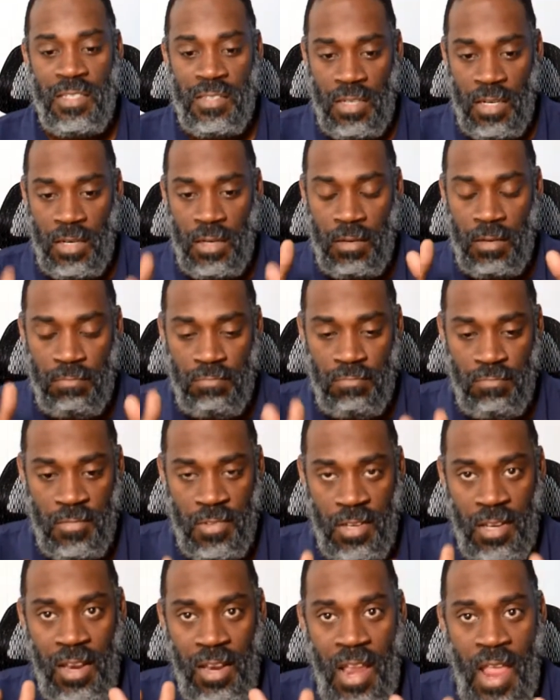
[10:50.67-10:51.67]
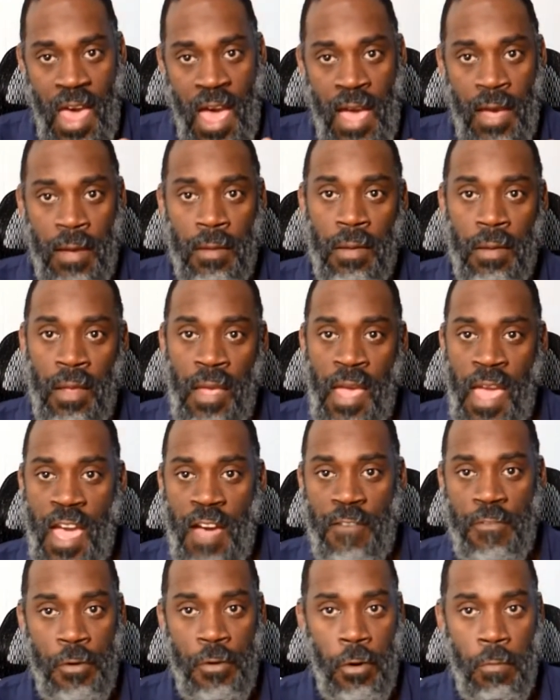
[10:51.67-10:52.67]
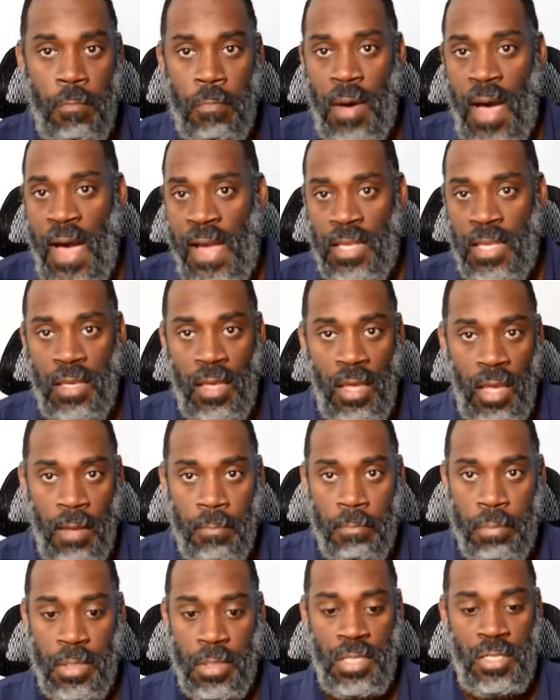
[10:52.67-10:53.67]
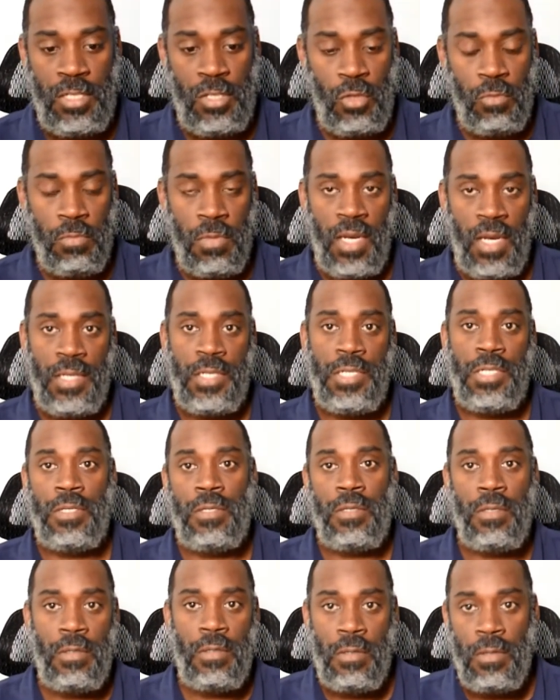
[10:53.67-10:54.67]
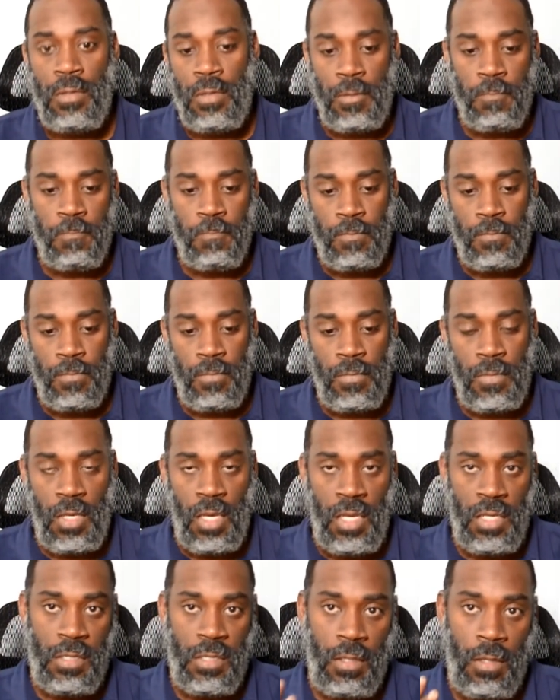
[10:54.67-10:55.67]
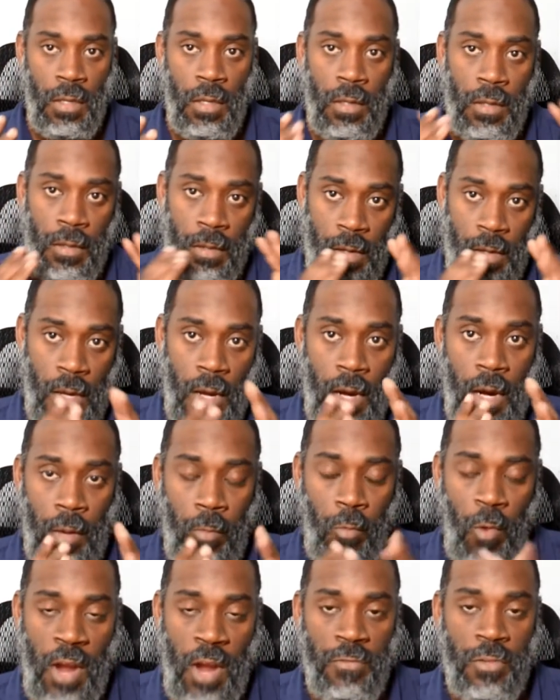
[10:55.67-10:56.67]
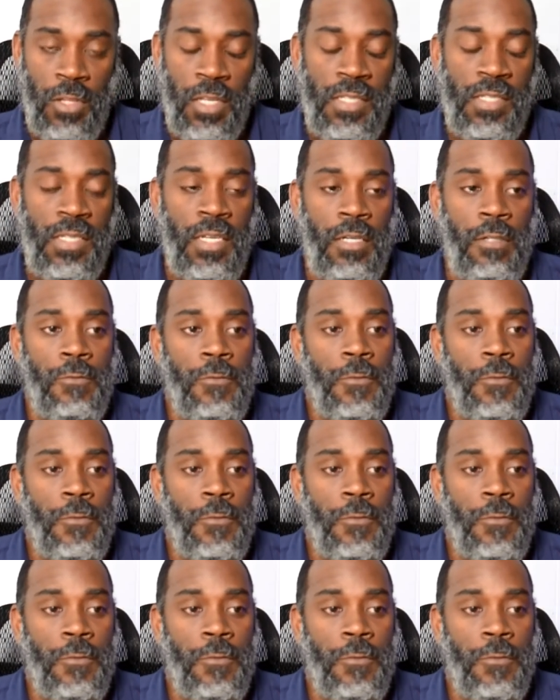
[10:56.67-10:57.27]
and not have her body input too much into the rifle itself.